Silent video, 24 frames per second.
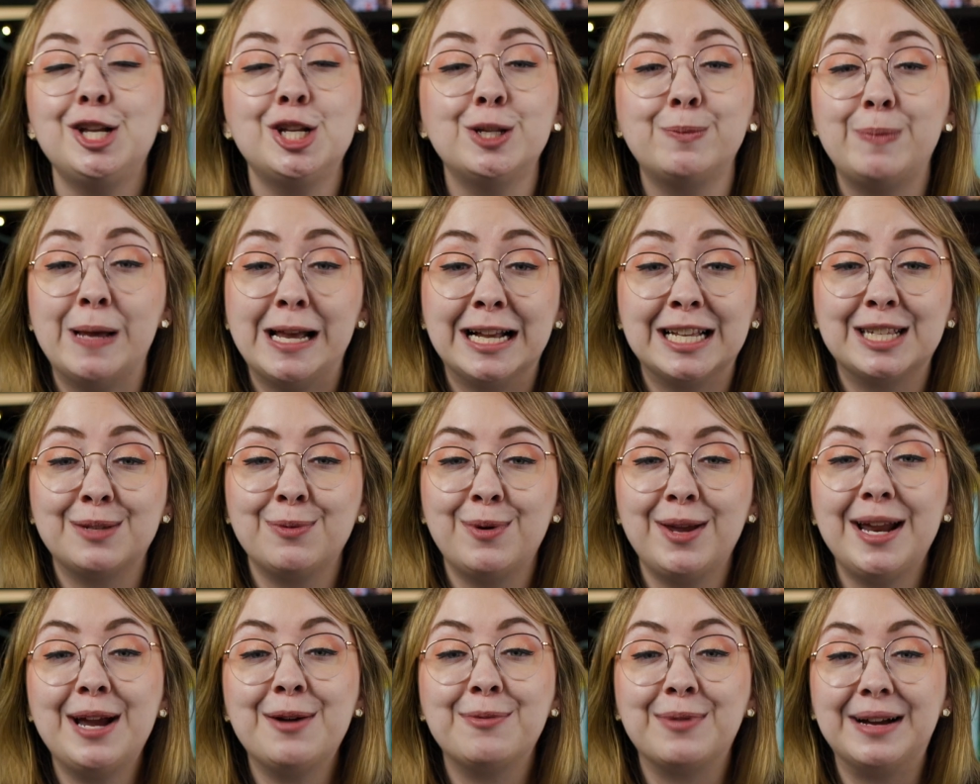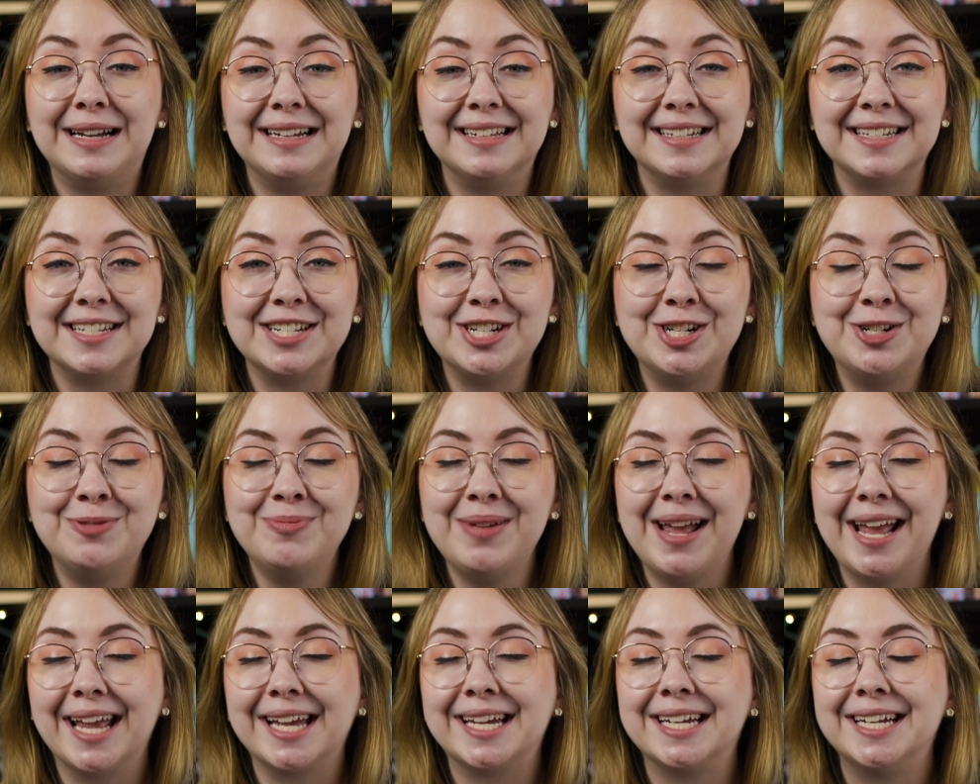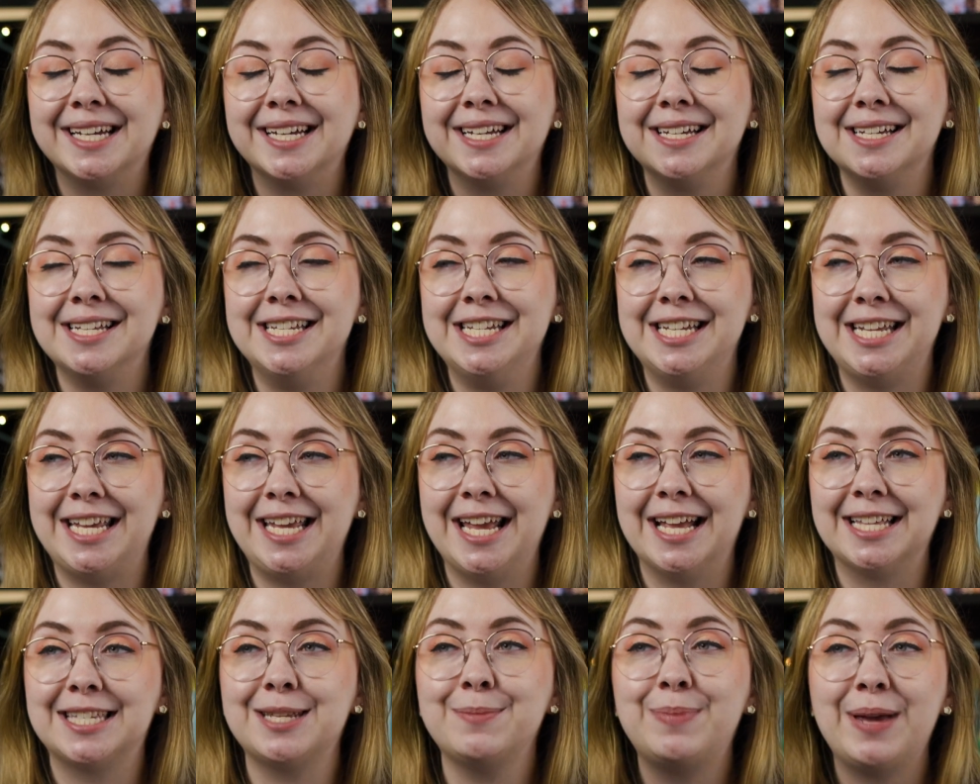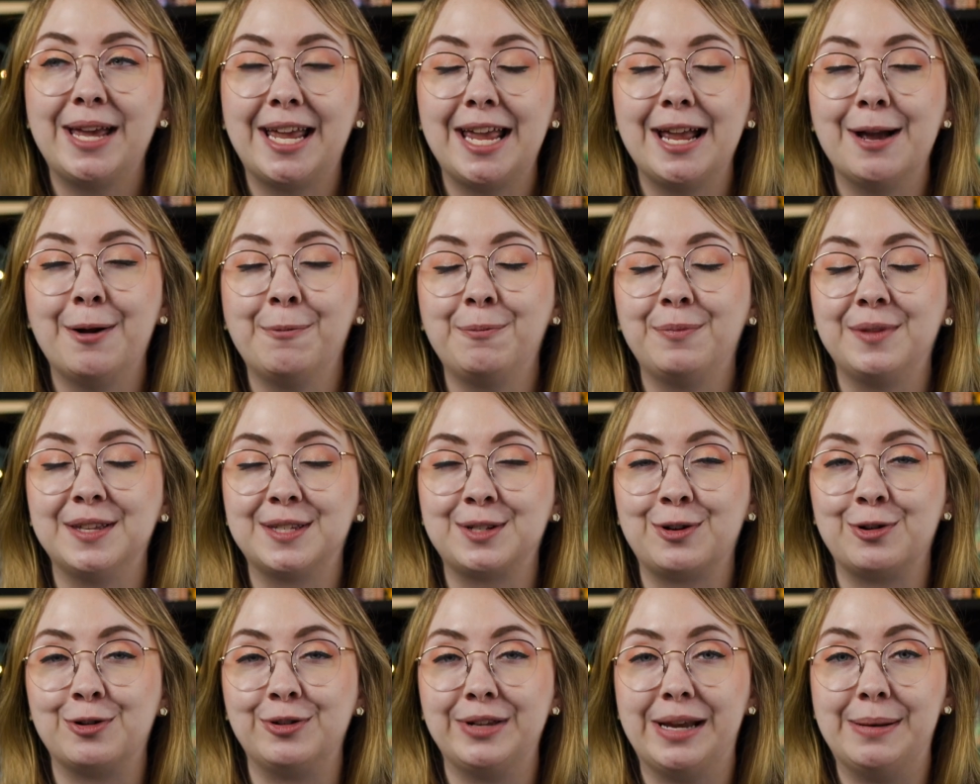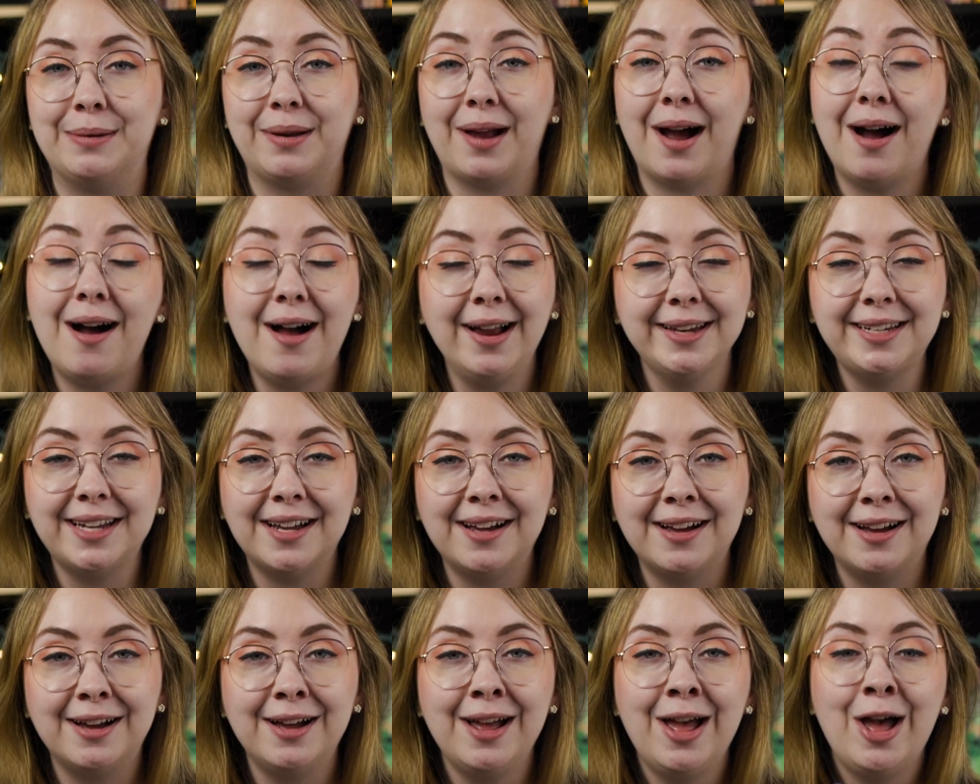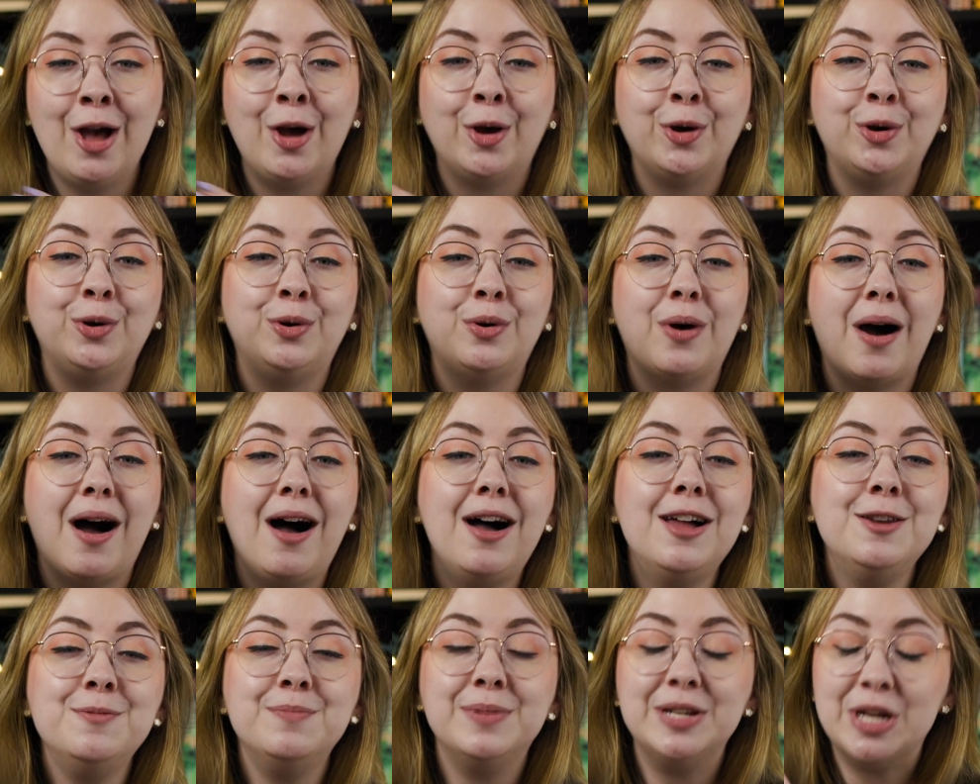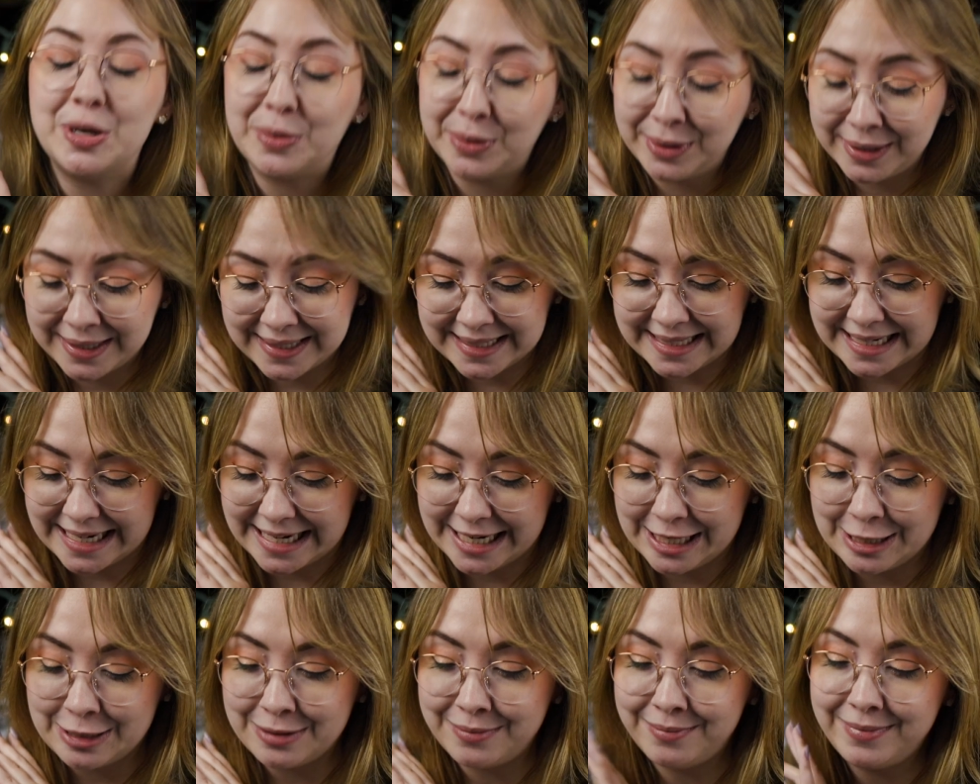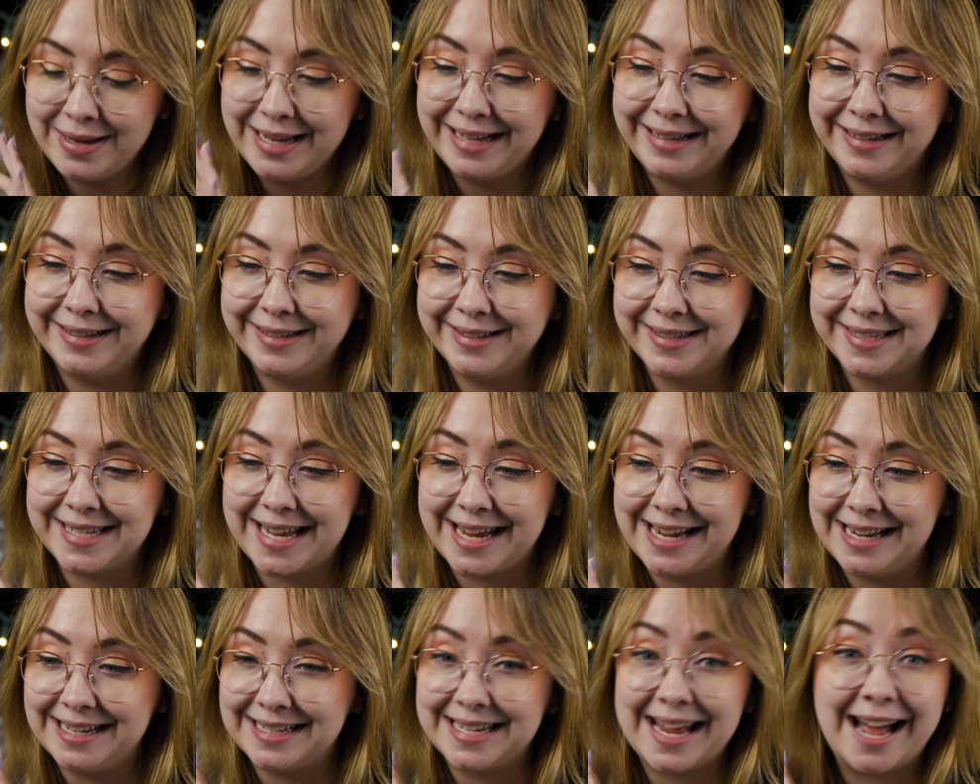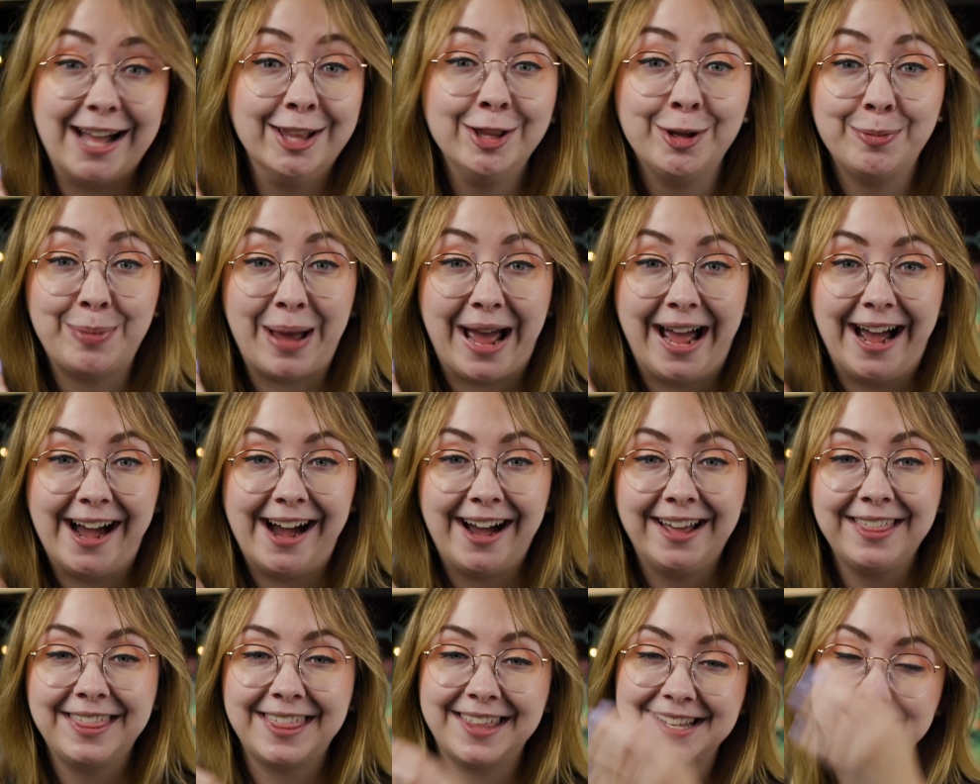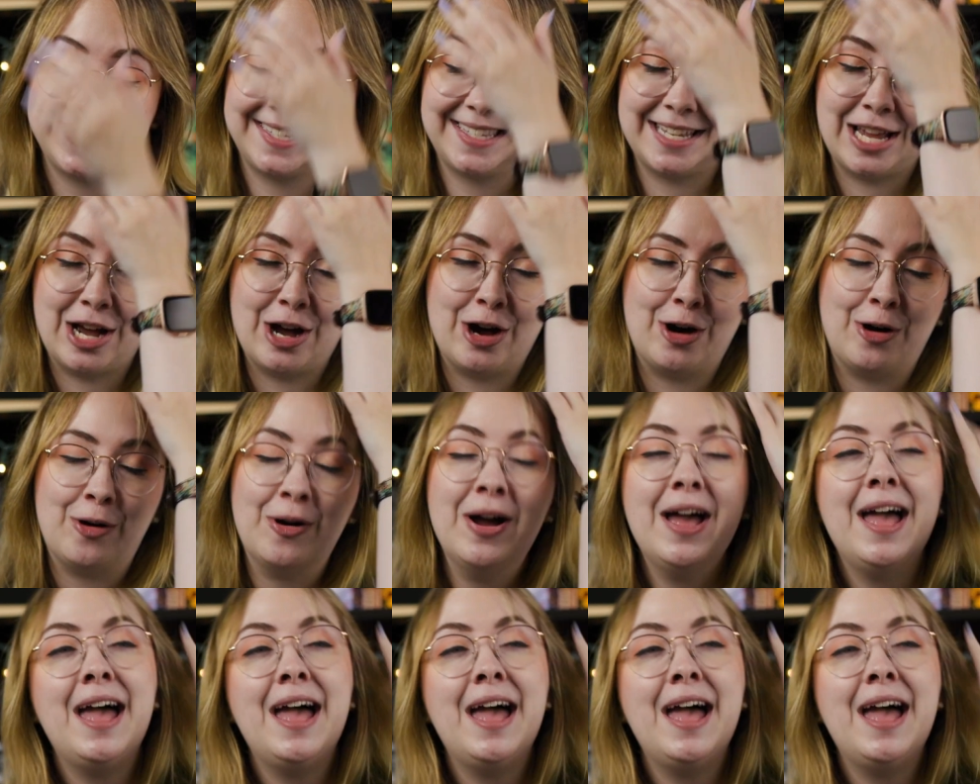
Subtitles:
of just picks one at random. And he ends up picking up this girl named Anya, who, unbeknownst to him, is a telepath. So